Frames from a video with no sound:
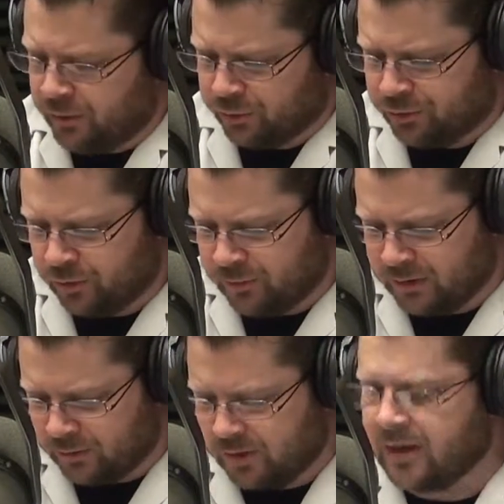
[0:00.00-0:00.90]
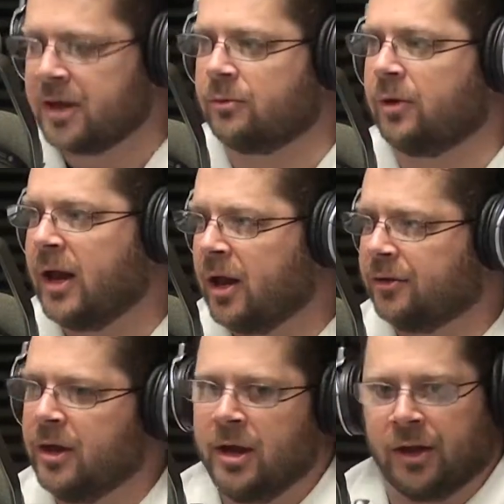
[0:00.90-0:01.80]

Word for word: you should be looking at around